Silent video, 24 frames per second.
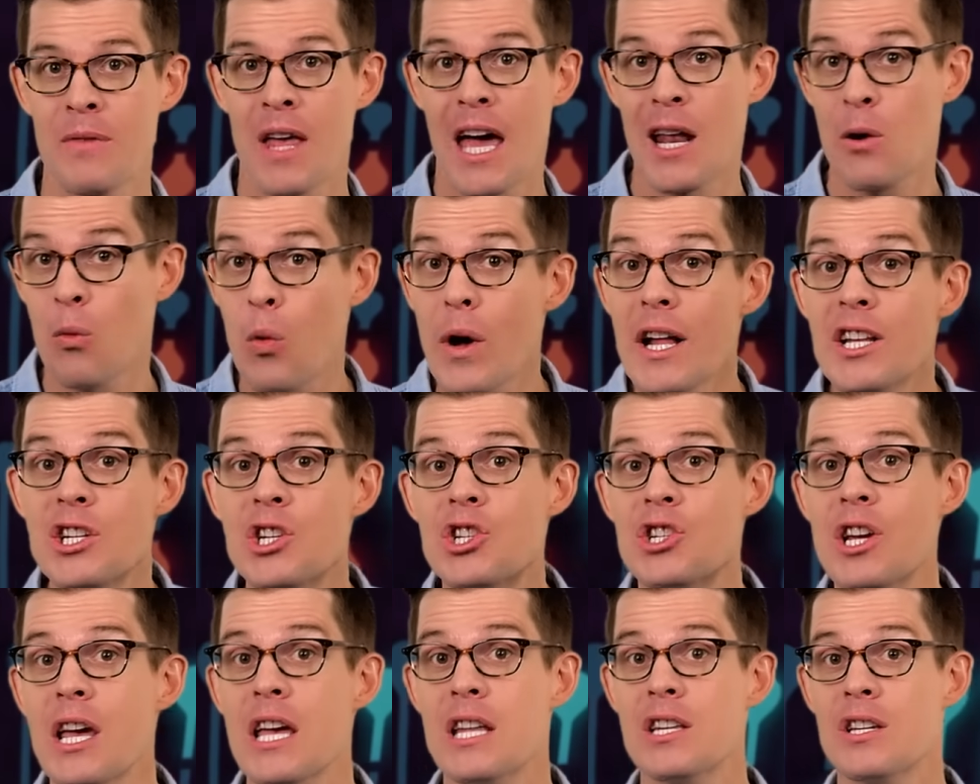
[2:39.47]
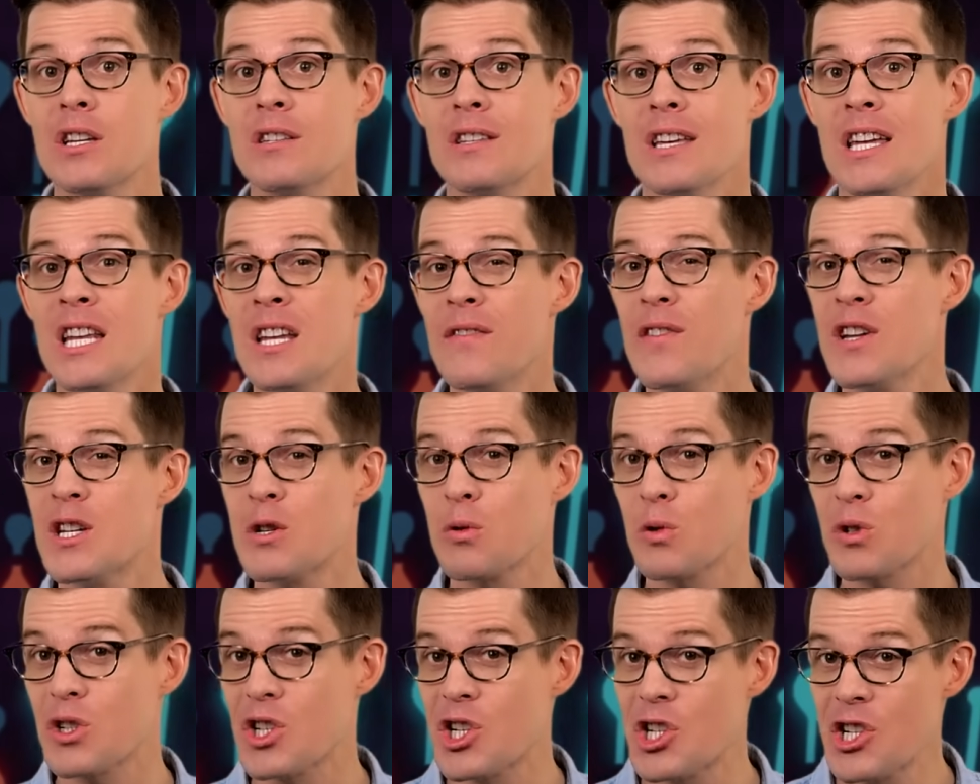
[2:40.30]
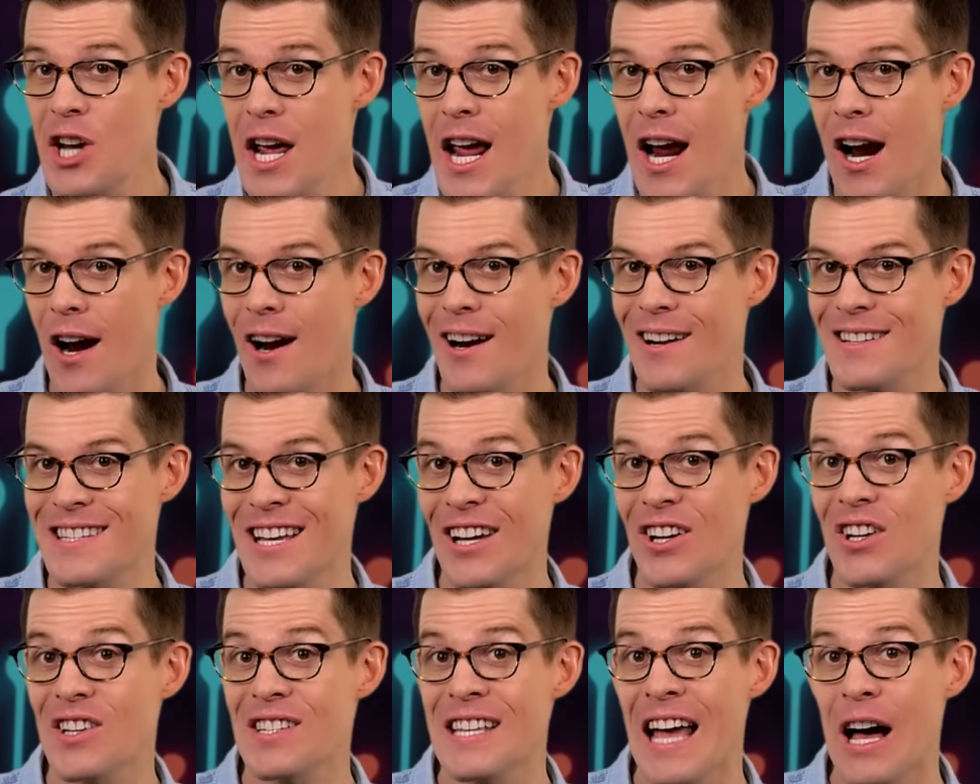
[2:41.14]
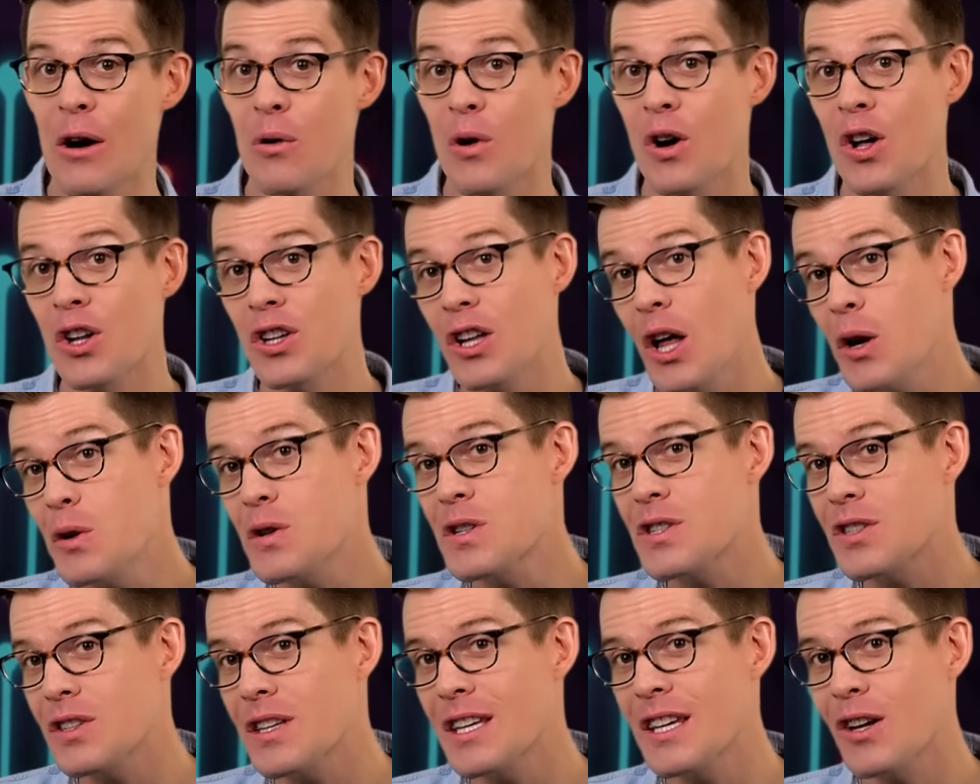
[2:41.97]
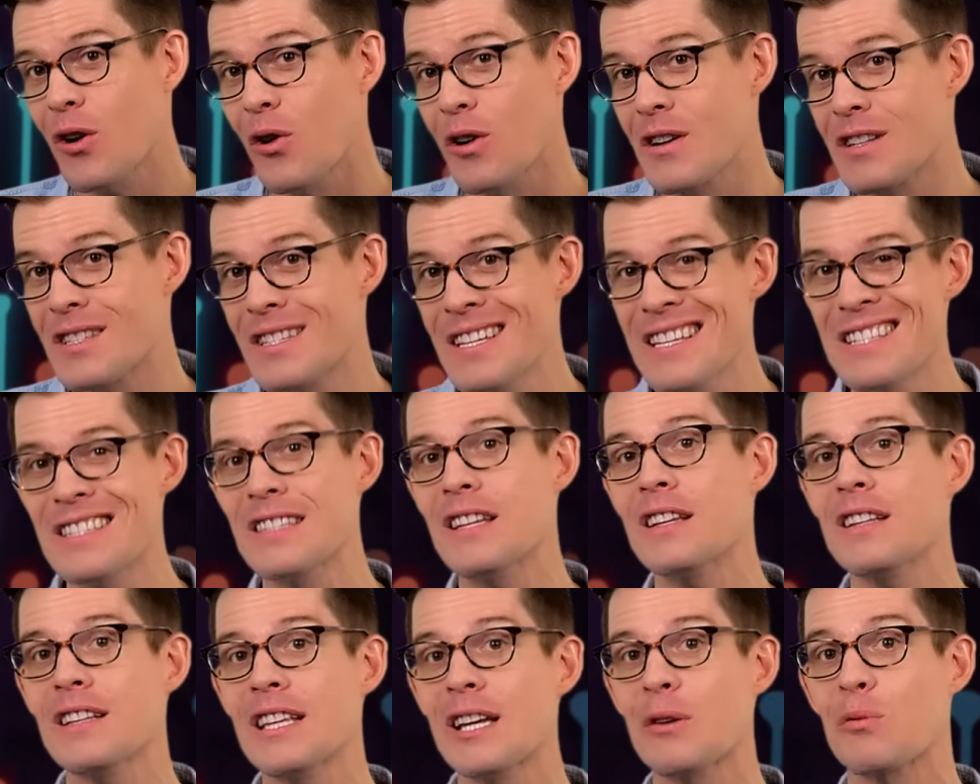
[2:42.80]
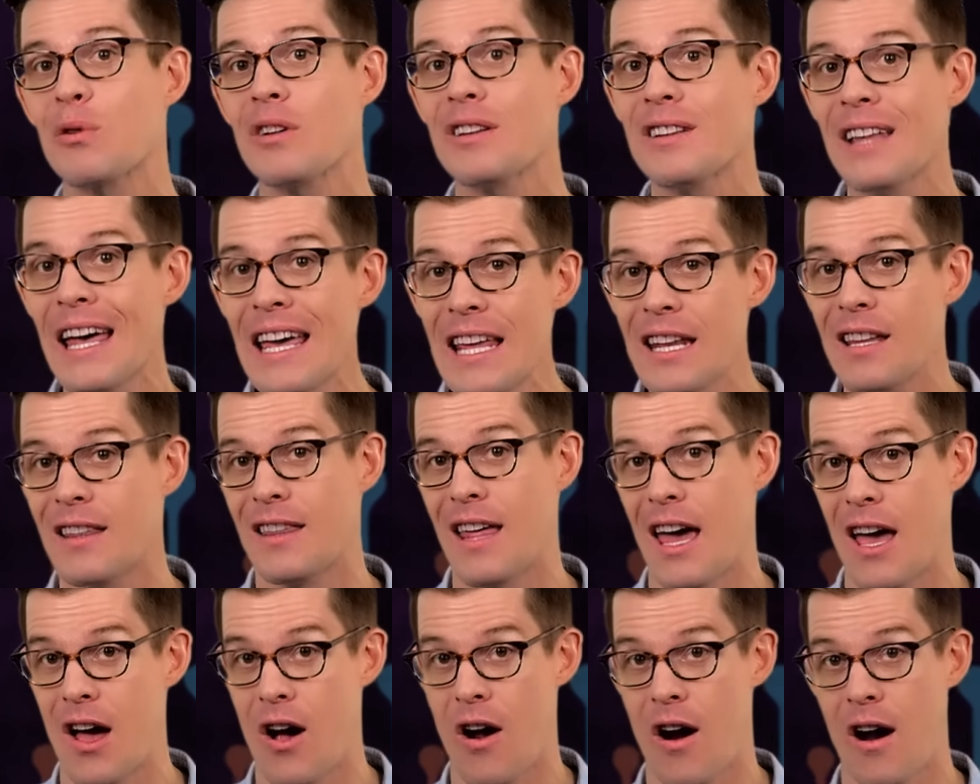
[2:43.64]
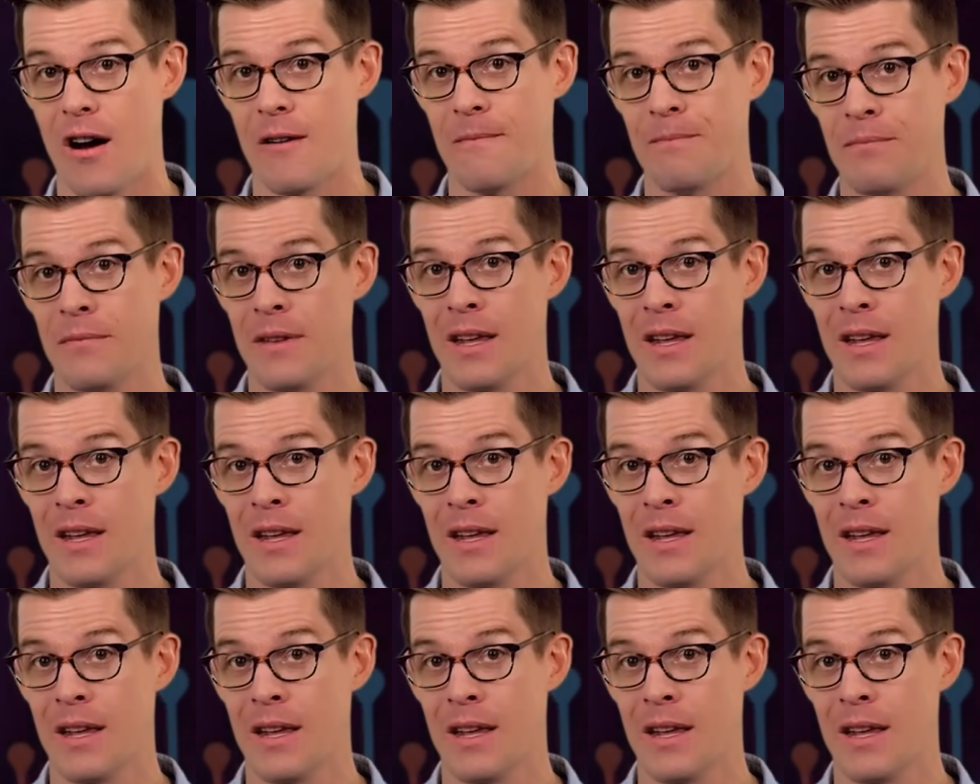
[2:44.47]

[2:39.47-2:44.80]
And which changes individuals share tell us how closely or distantly related they are.